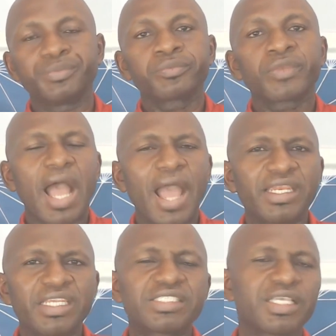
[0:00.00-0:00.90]
I did
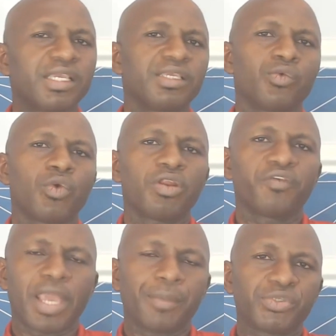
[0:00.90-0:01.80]
say in one of the
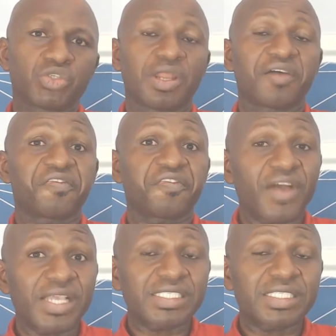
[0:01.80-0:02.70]
episodes that
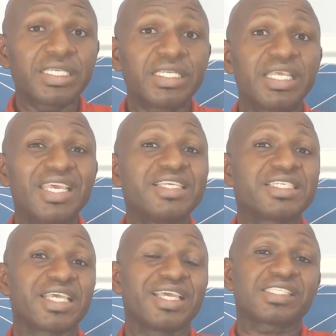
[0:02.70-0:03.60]
fasting is a
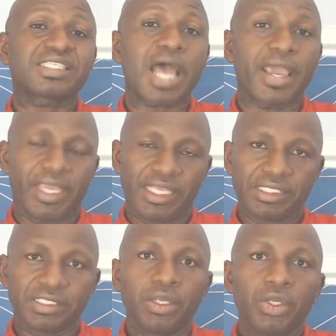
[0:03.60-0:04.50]
science.
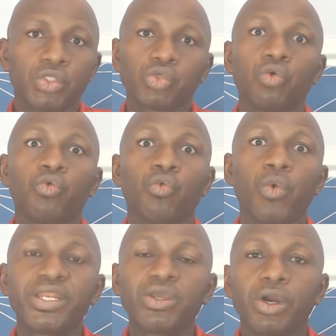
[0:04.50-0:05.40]
So when
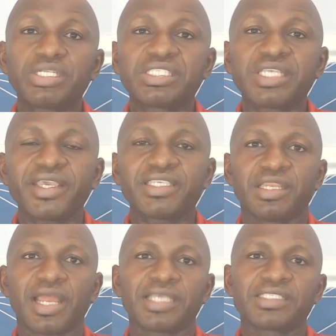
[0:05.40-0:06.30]
God says in
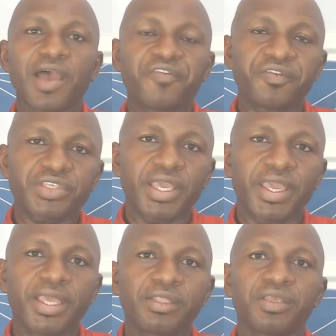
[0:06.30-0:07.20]
Isaiah
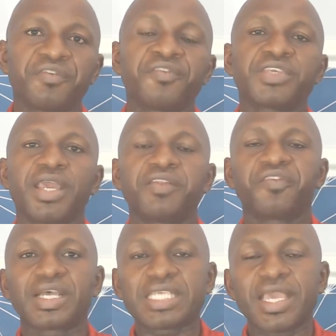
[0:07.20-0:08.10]
58 verse
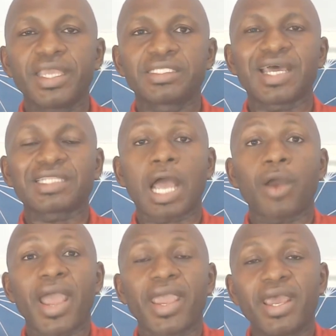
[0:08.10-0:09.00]
8 that our
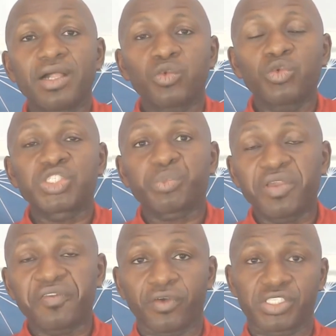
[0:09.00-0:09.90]
health will spring
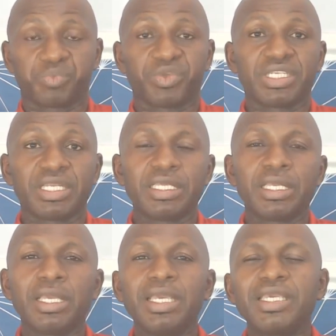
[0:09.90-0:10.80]
forth speedily,
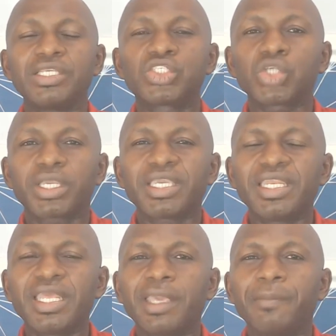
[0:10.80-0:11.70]
he's talking
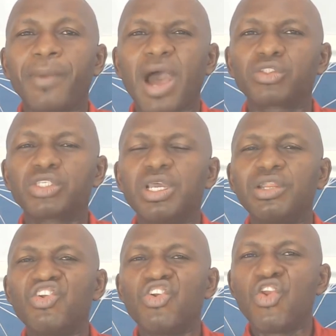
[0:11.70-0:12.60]
about
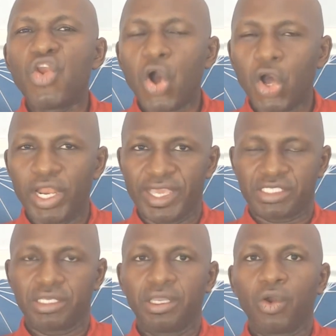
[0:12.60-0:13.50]
knowledge.
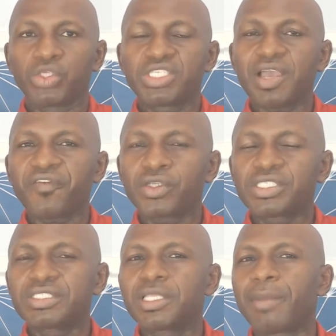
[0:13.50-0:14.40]
Hosea 4:6 says,
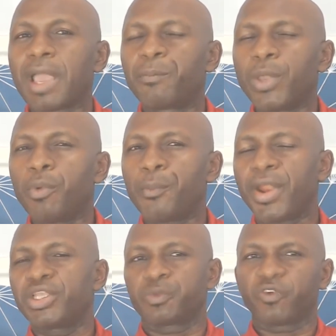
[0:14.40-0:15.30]
my people perish
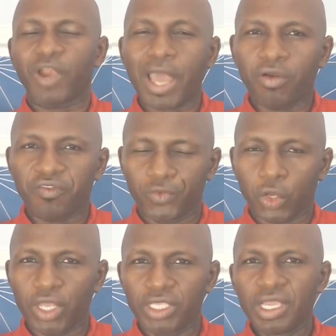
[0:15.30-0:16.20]
for lack of knowledge.
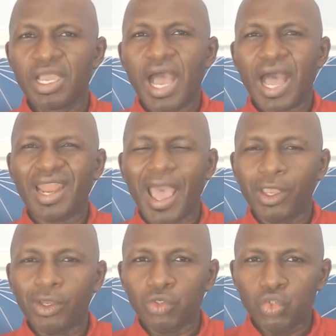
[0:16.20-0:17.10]
And I
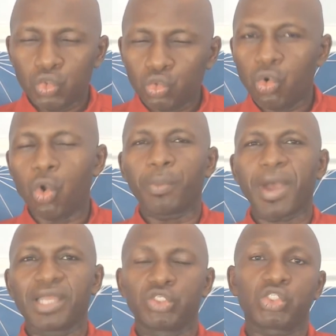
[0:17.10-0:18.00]
do hope and
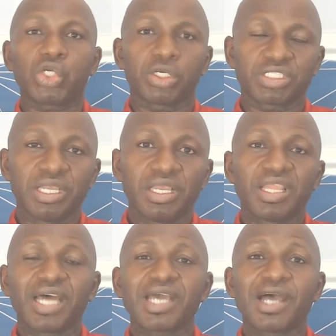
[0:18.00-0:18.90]
trust that
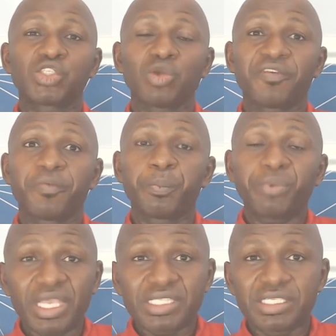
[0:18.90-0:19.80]
as you have
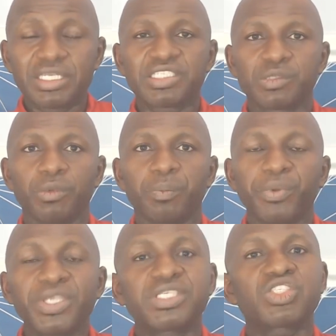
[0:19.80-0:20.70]
picked these
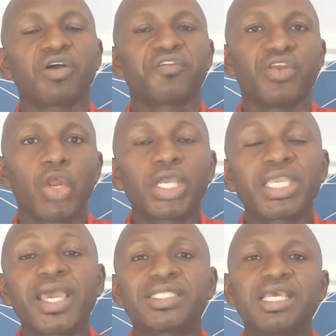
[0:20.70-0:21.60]
pieces of
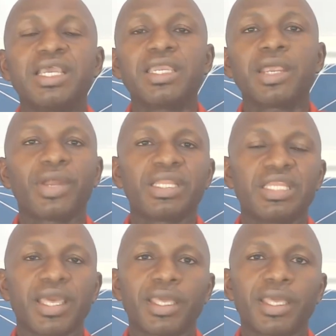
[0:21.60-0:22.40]
nuggets here and there,